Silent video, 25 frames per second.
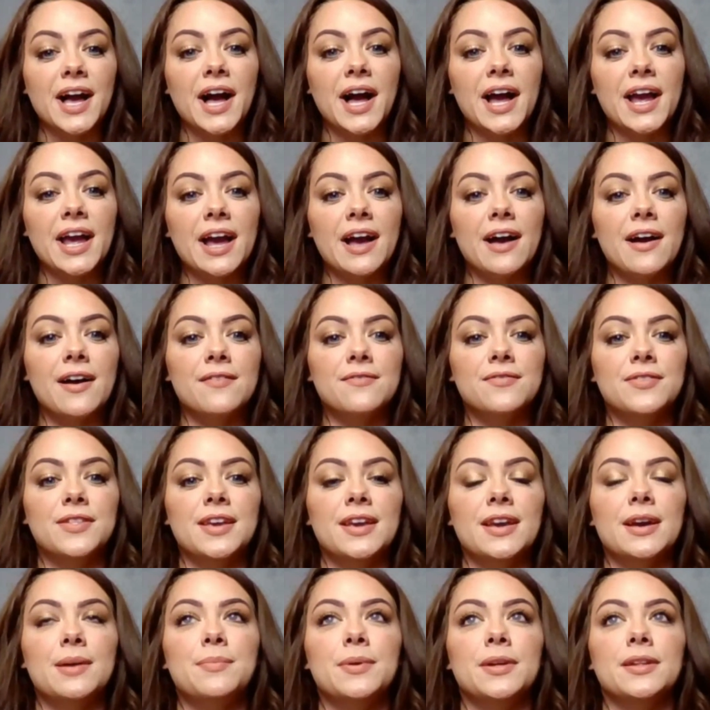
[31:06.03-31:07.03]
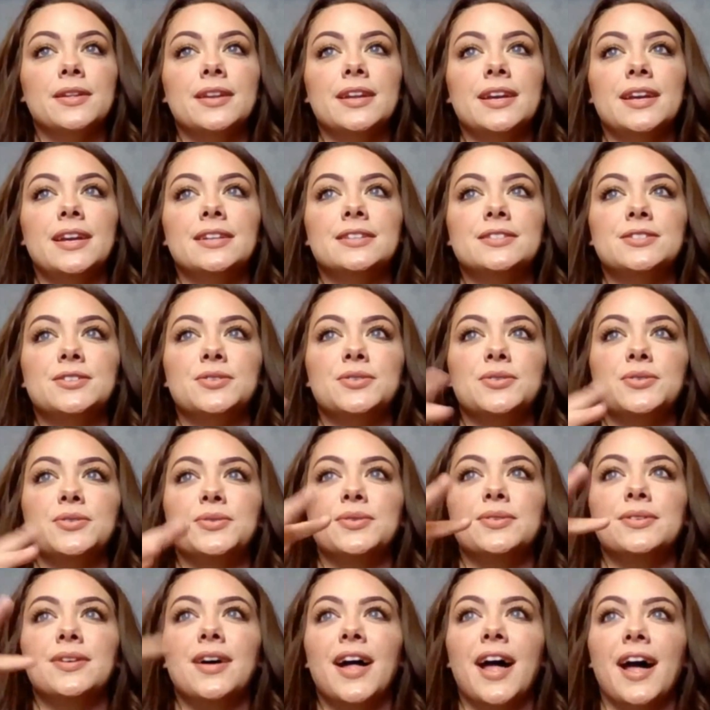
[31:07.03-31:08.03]
I have the ability
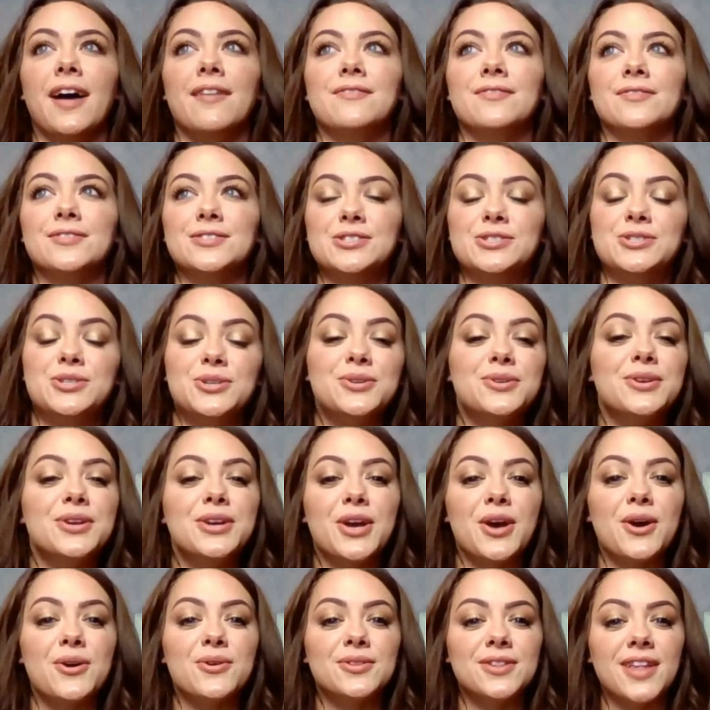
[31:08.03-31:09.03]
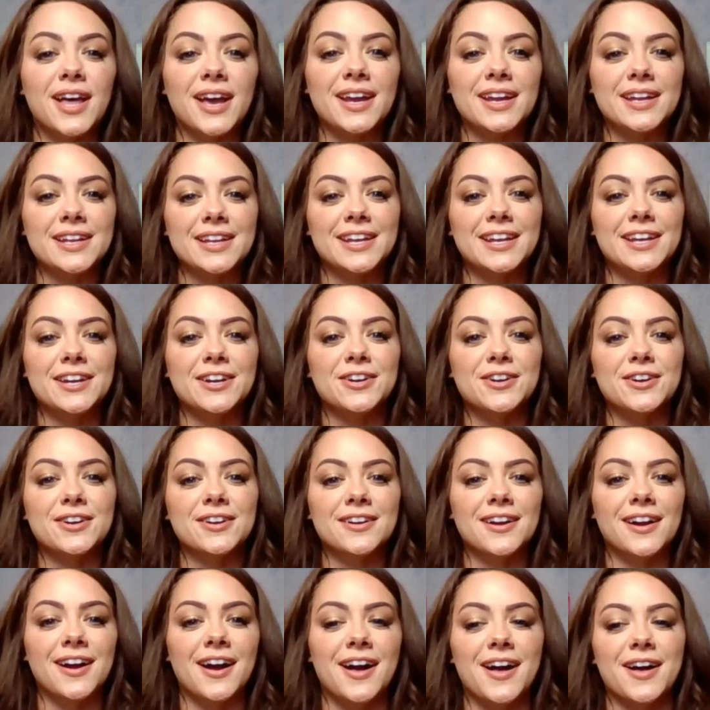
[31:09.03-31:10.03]
to have studio light
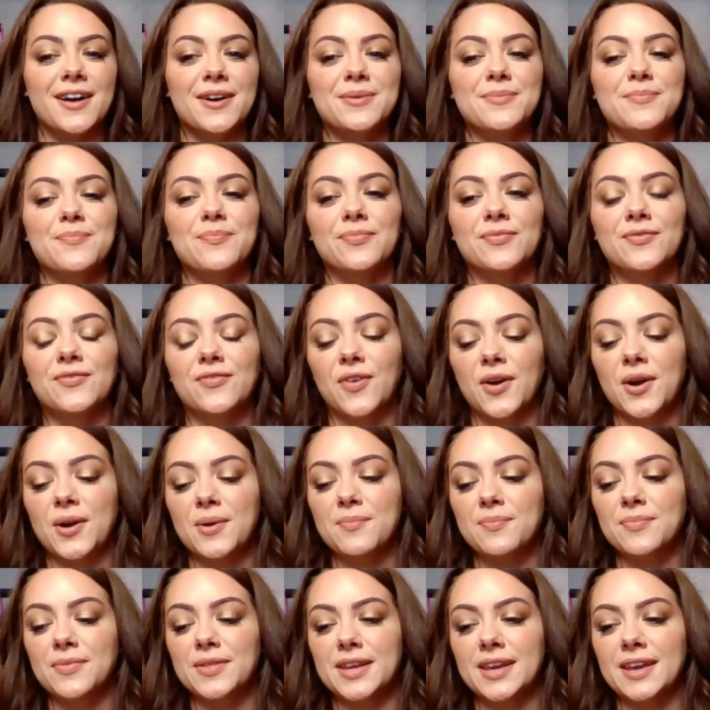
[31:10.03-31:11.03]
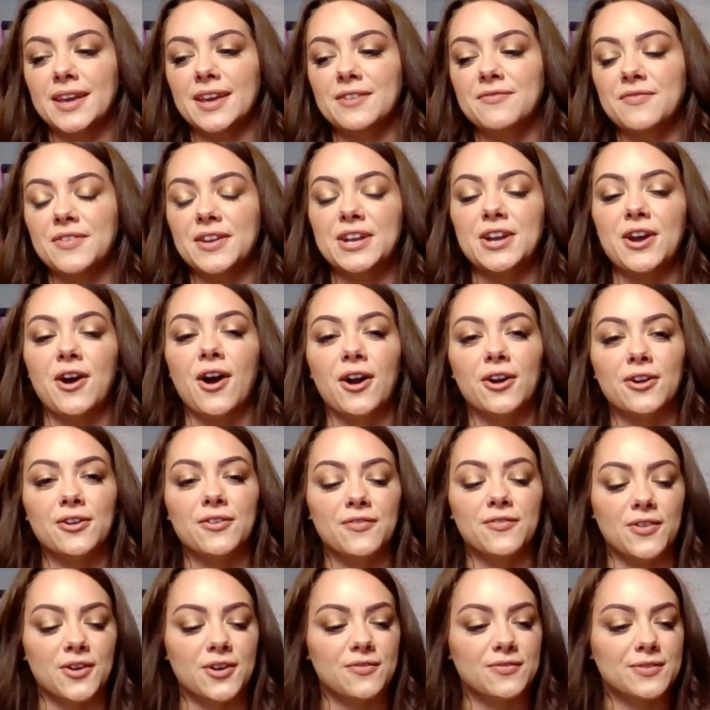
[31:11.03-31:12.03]
here um, from the
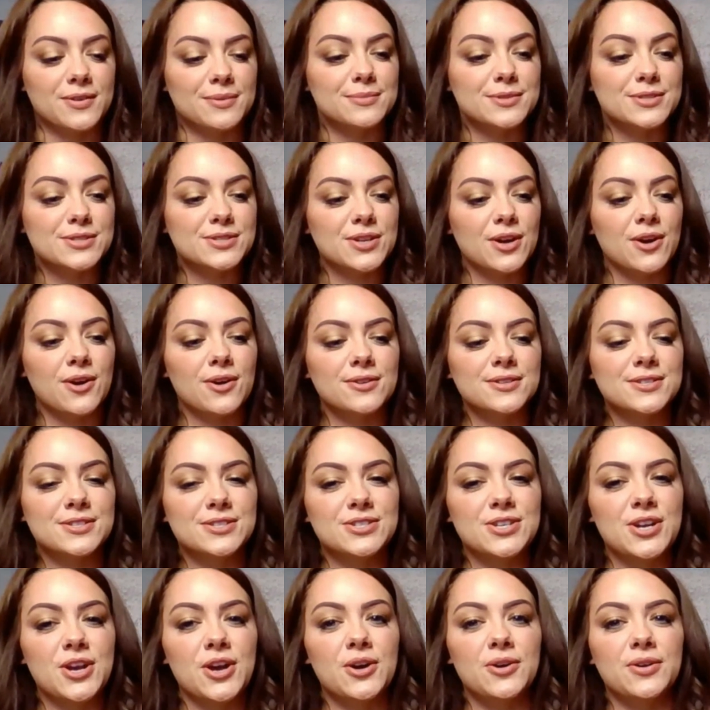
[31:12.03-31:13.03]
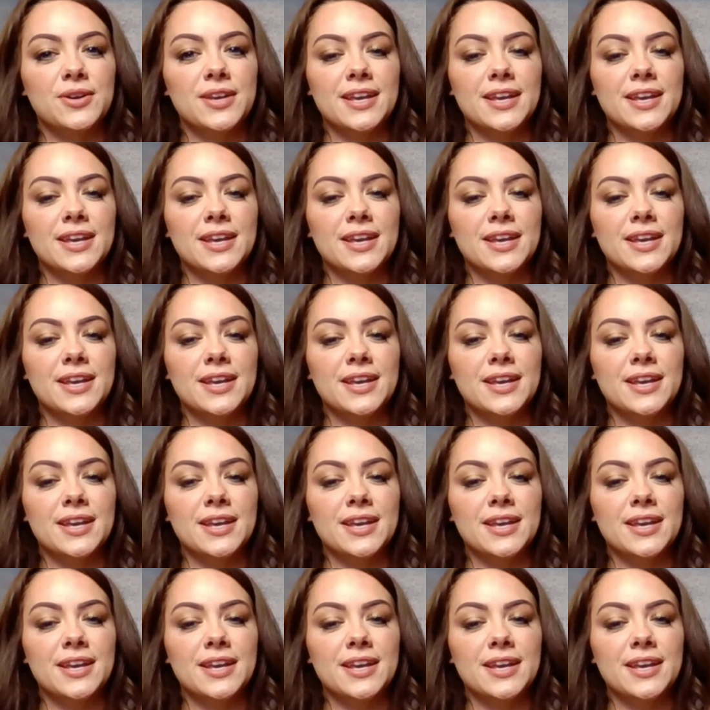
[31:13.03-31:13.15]
videographer from Stahls Joe.